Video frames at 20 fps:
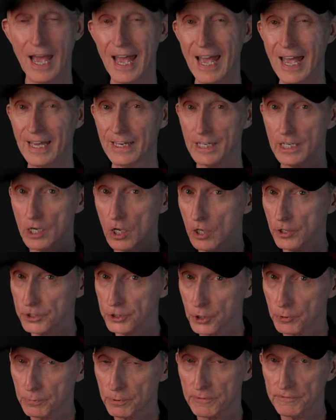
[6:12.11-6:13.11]
and it
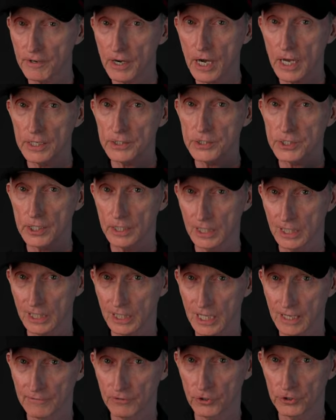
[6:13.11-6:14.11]
also provides
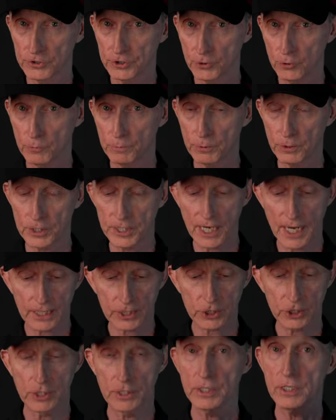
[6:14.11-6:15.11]
level 2
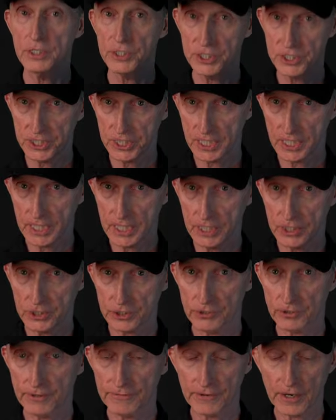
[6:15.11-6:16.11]
protection, CE
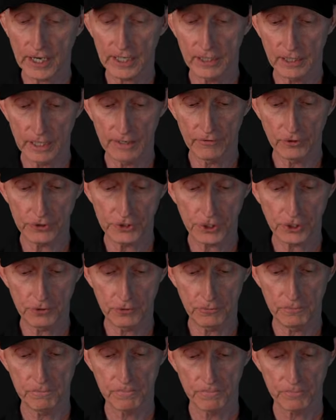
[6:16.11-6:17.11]
certified level
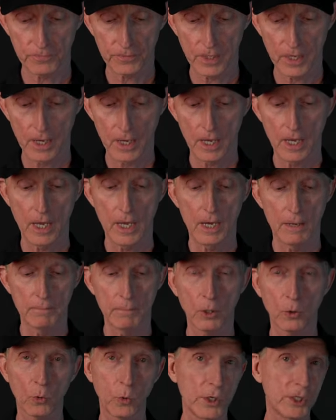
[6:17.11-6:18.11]
2.
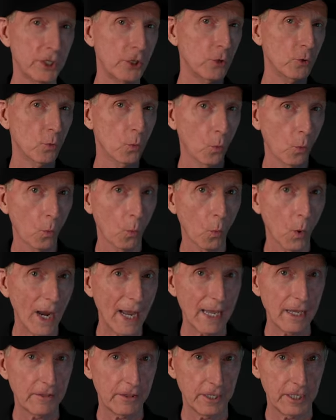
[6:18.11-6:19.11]
But when you
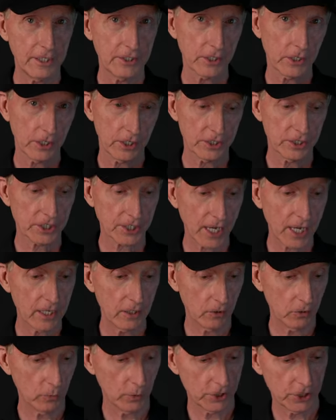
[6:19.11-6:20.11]
weigh these on a
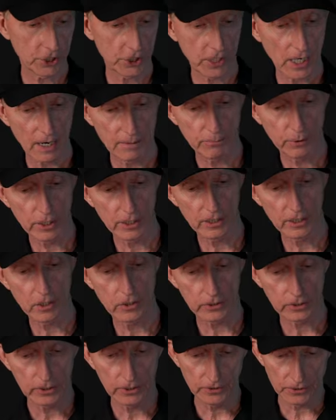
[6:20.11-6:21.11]
scale, which I brought
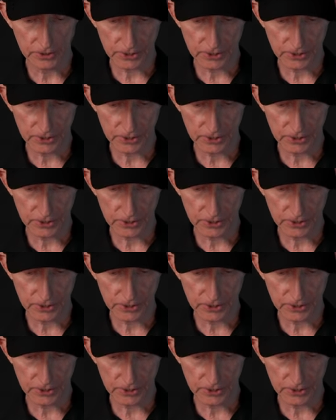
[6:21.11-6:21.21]
along a little